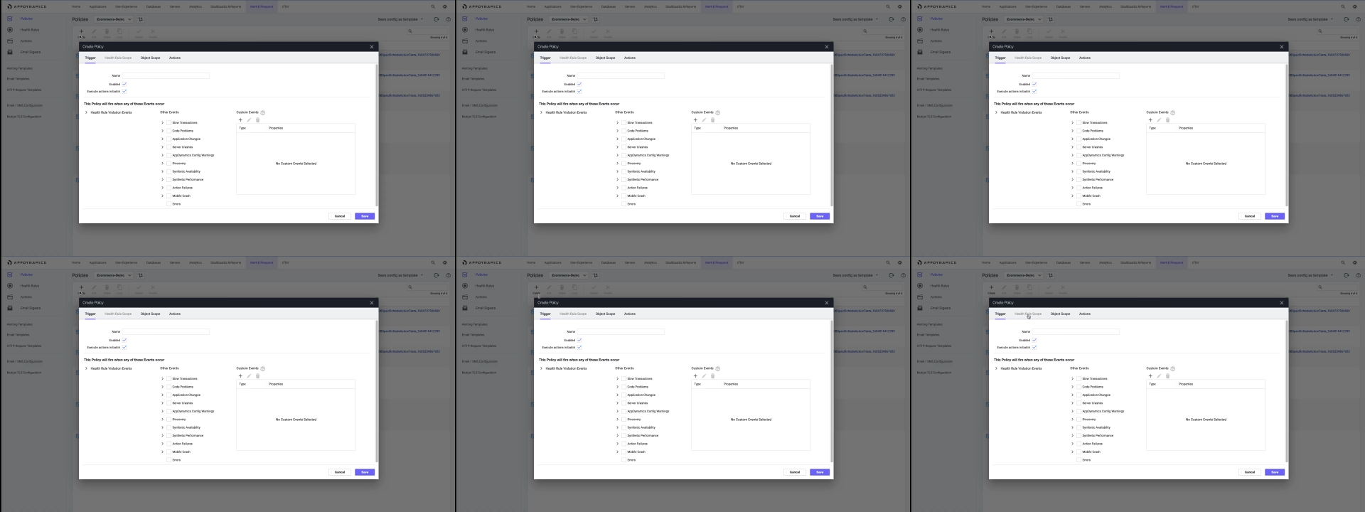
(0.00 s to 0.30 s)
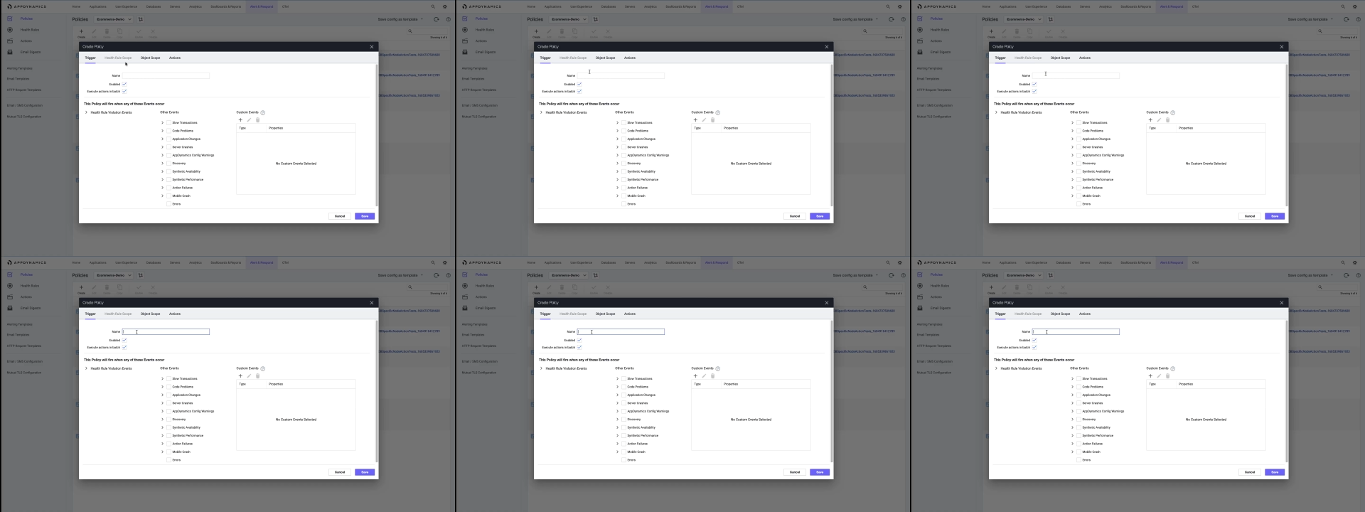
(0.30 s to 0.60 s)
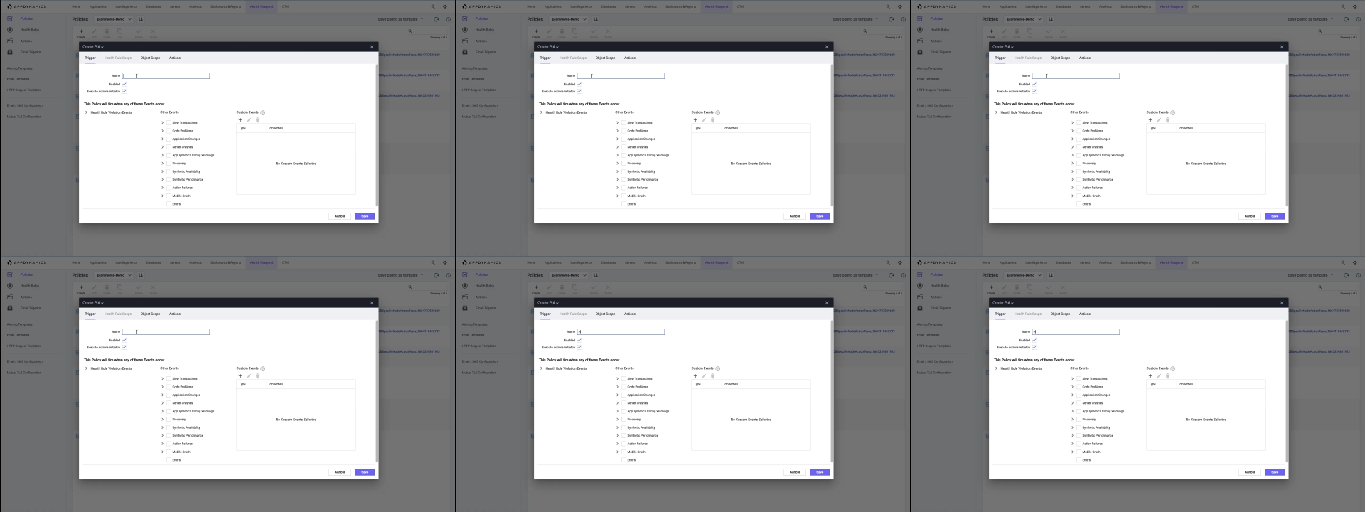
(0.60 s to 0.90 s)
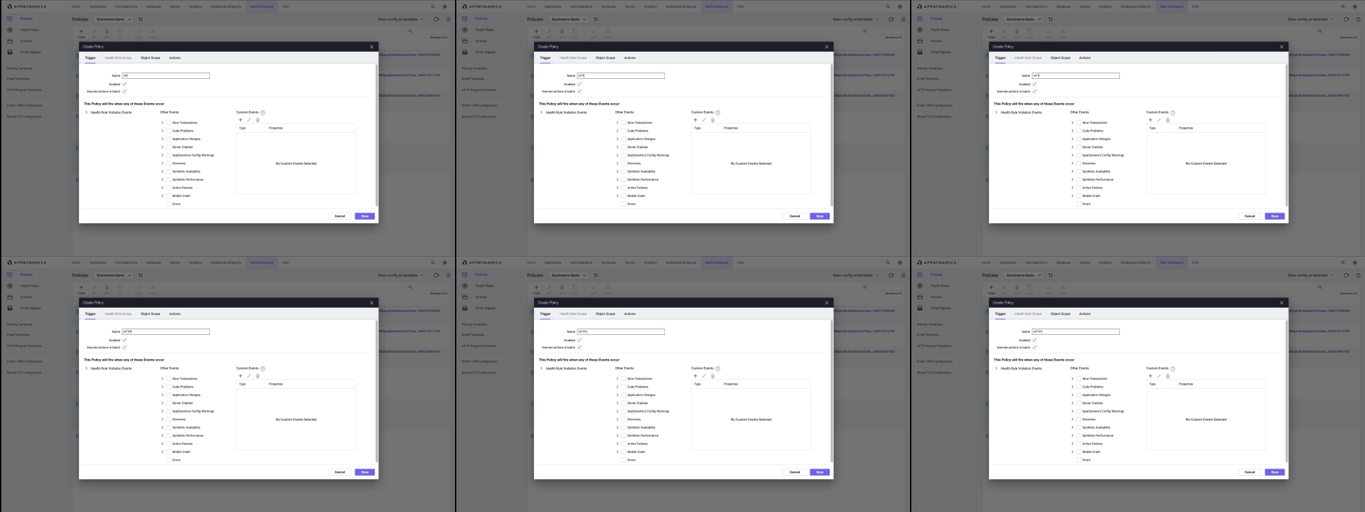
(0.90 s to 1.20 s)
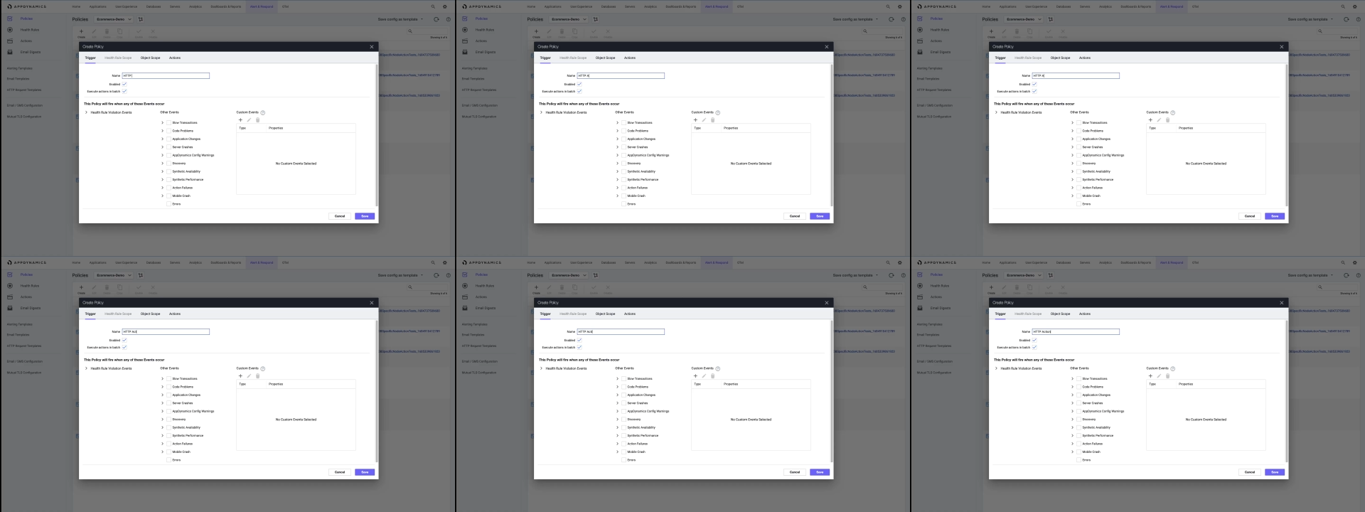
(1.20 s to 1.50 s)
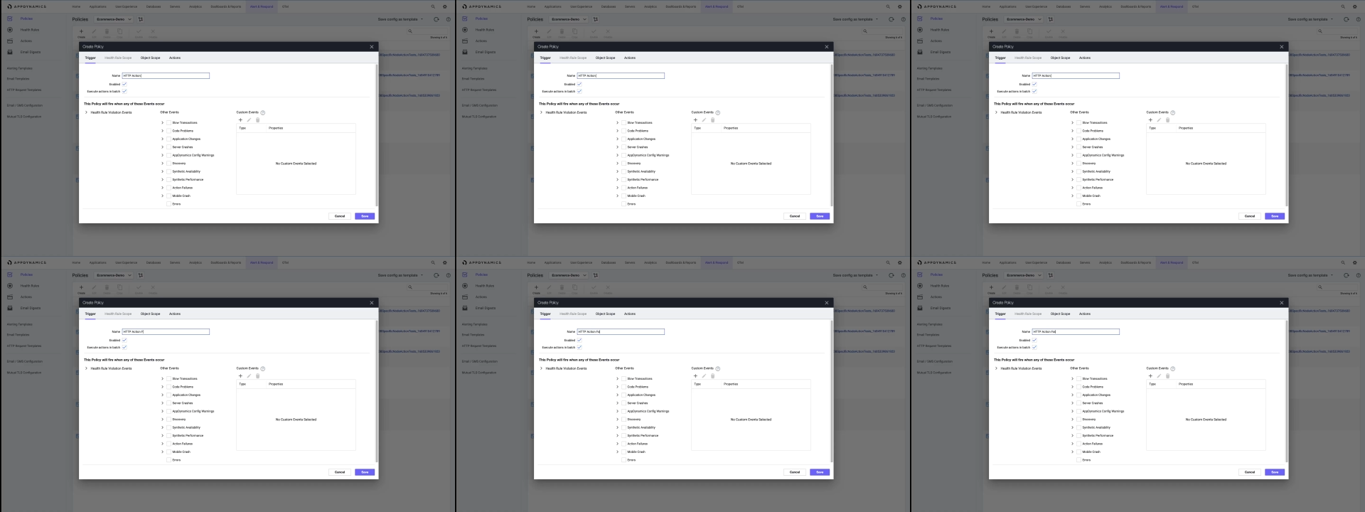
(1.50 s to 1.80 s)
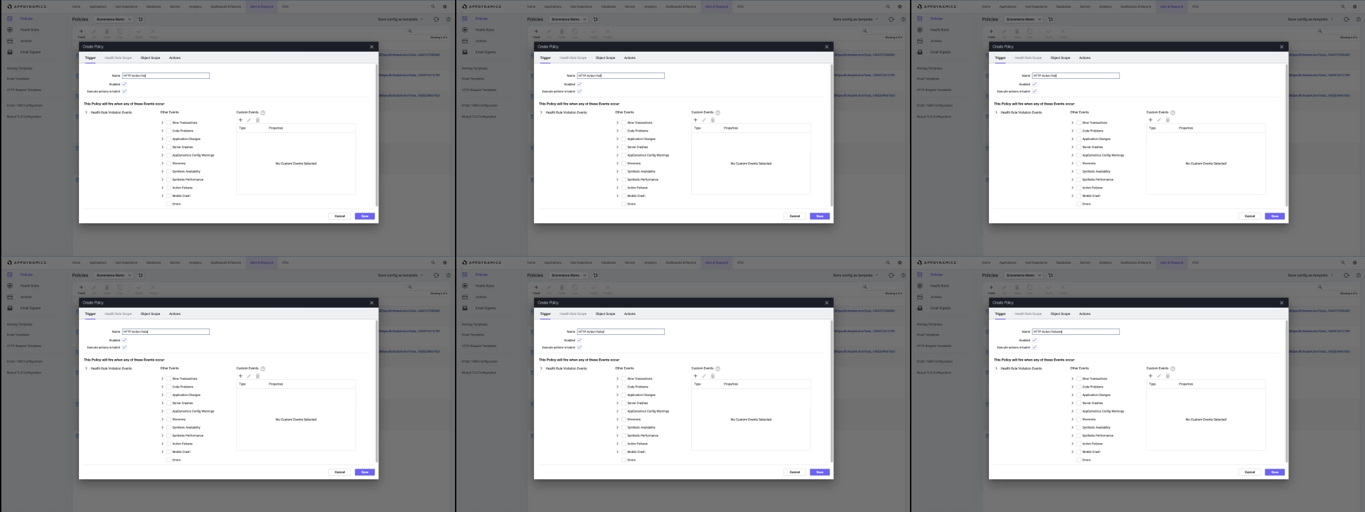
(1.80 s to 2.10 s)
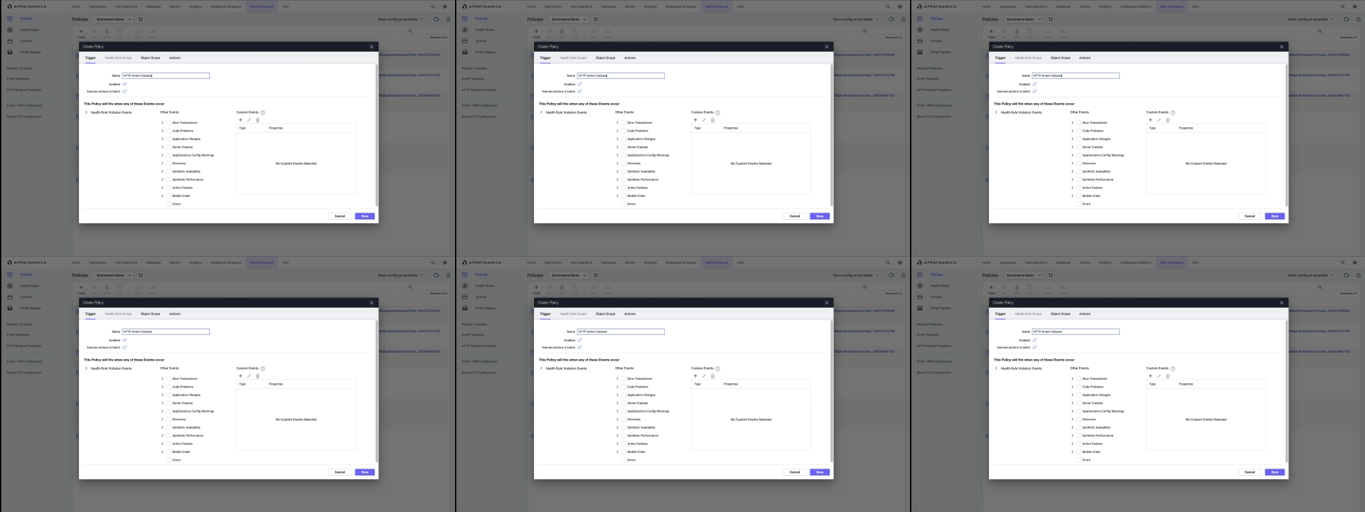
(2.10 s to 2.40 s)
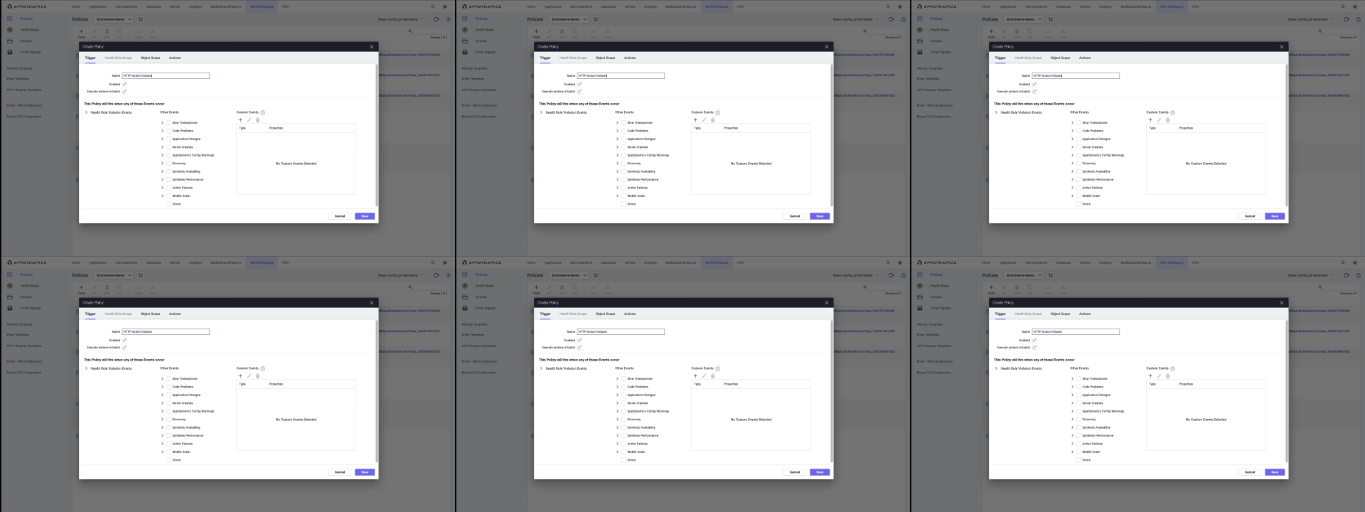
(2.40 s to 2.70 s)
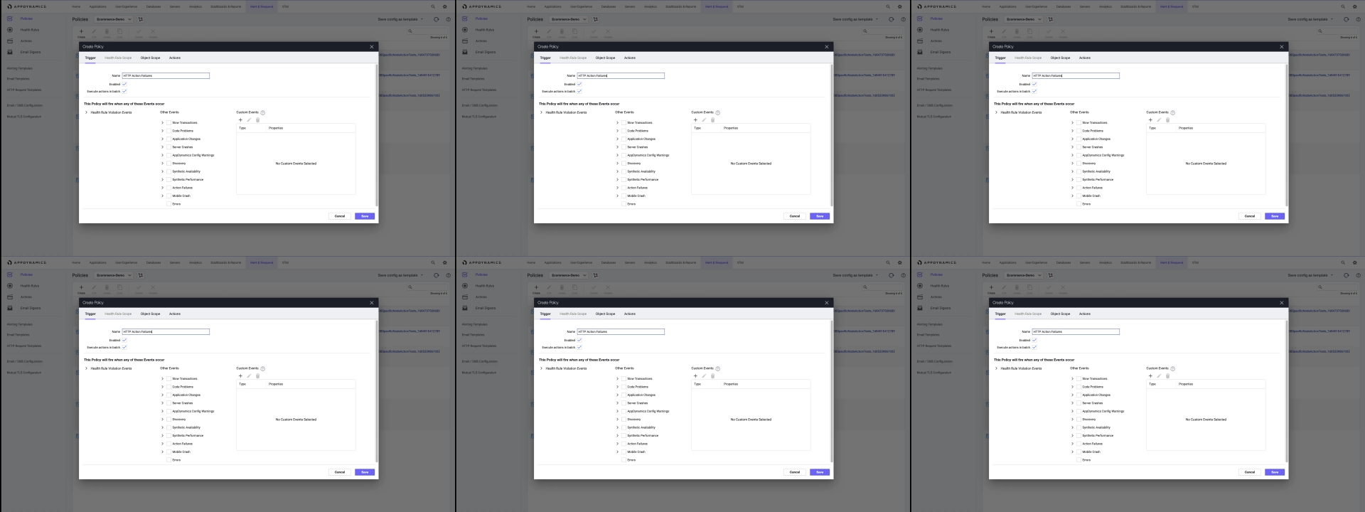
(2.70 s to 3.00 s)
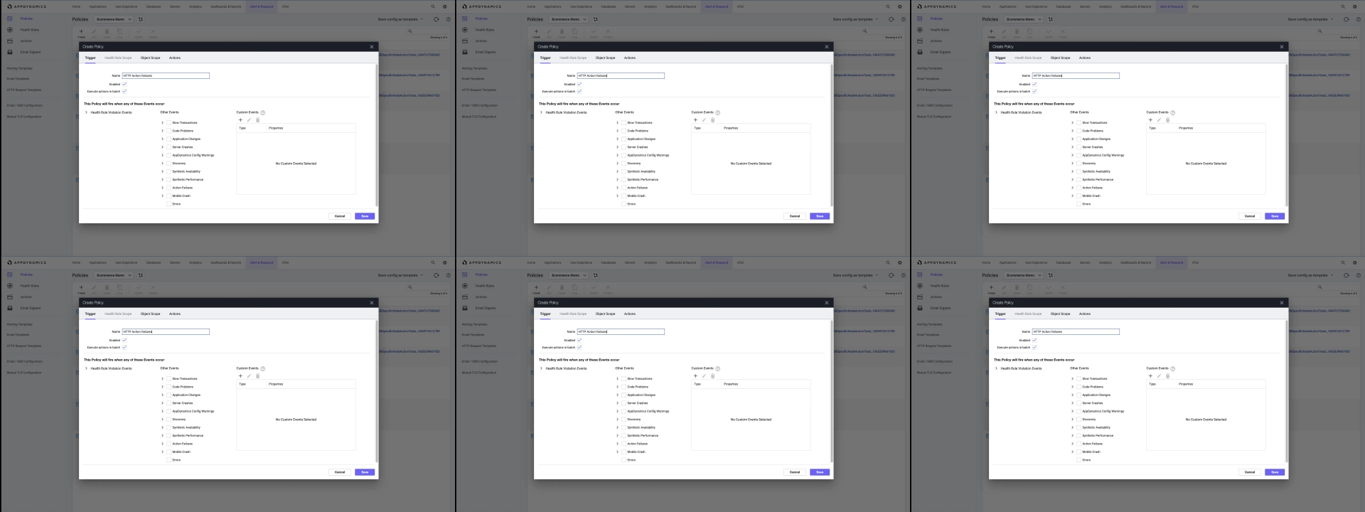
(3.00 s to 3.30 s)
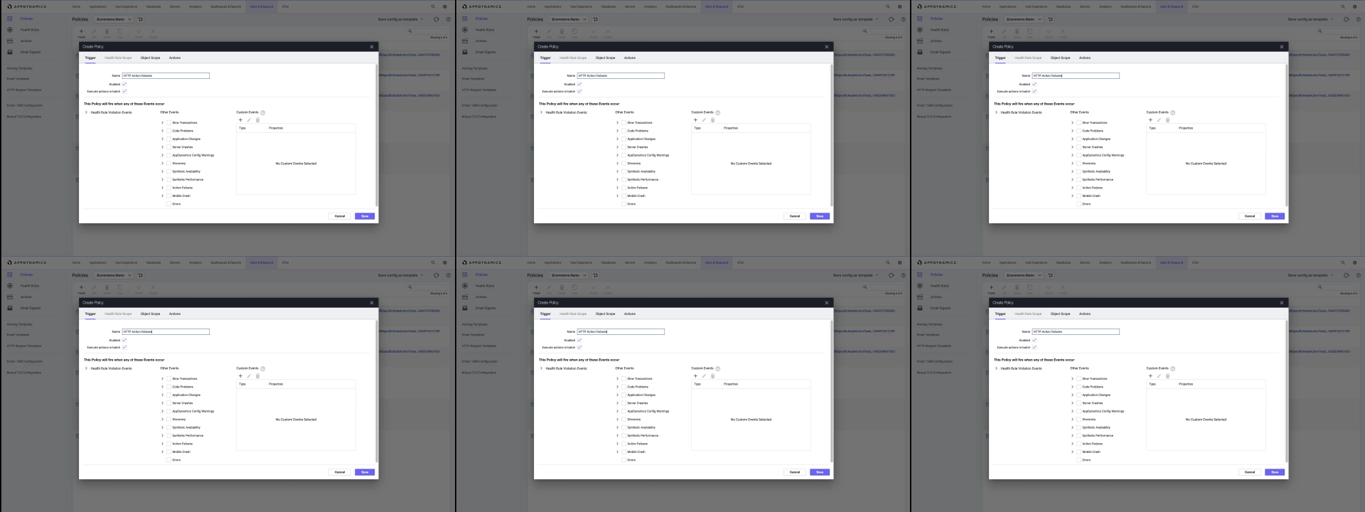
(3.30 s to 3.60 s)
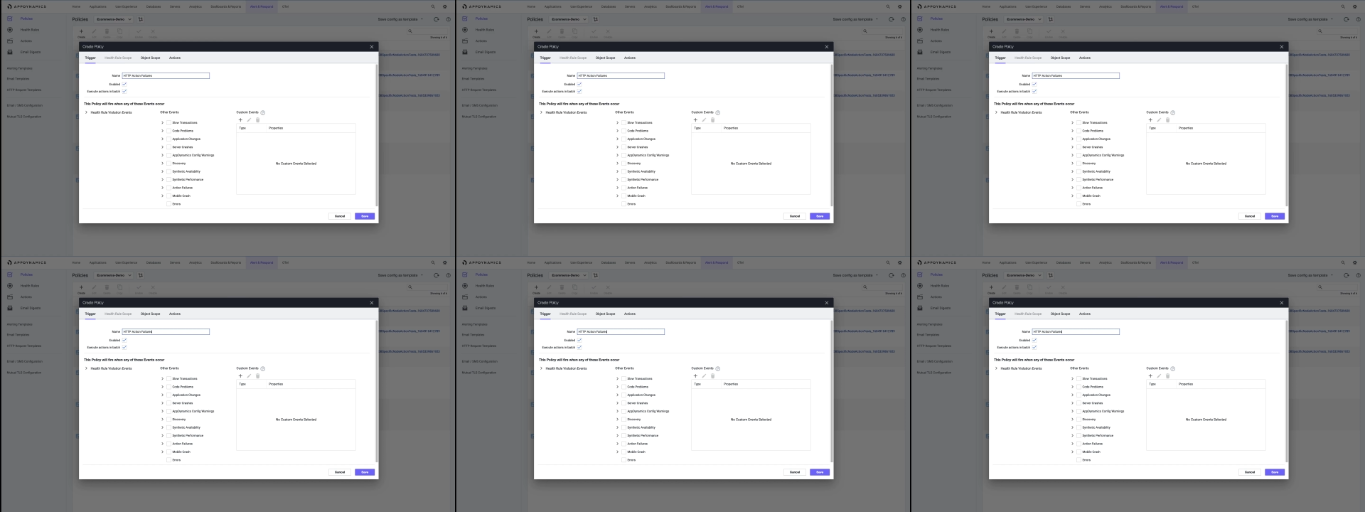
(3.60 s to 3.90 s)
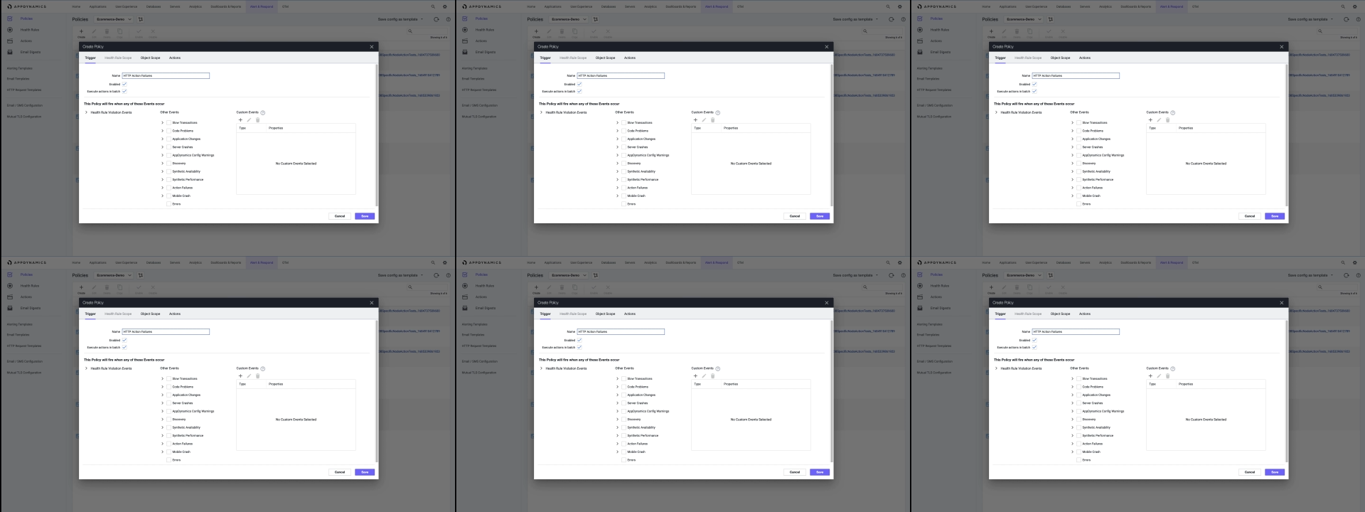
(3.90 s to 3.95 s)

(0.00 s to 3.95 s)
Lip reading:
(no speaker visible)